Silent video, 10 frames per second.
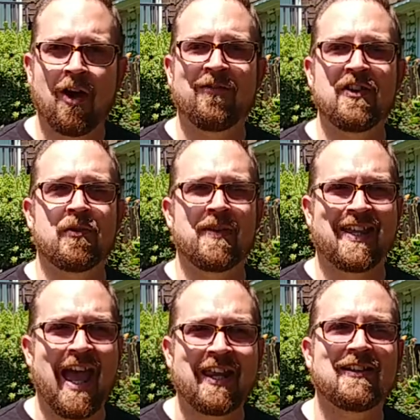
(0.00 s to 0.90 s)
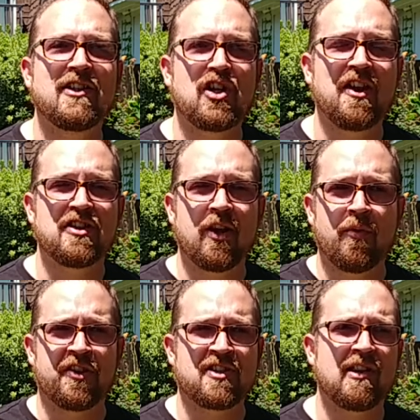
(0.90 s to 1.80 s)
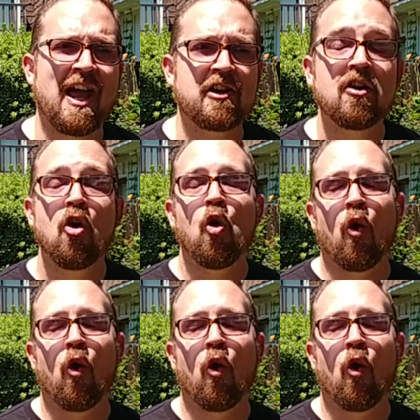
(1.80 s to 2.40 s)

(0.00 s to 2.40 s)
of either mechanically changing it with the slider